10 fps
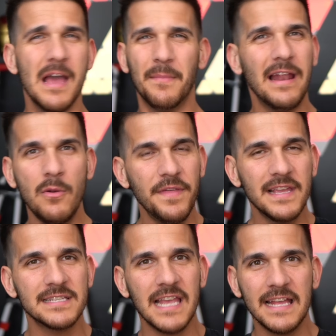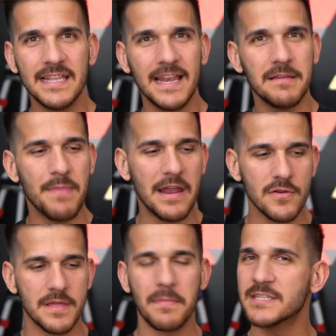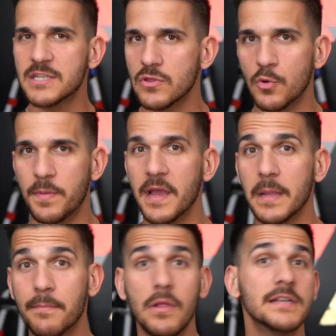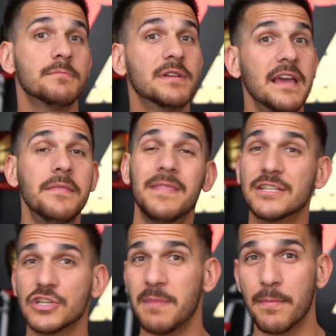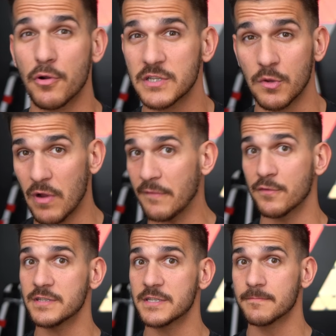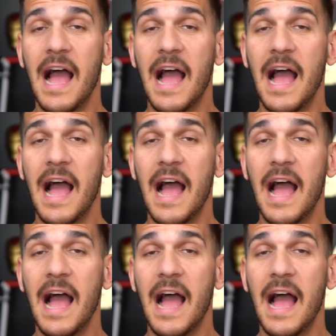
but I don't think it sanded any better than my Sunlu PLA Plus, but again, that's just my personal preference.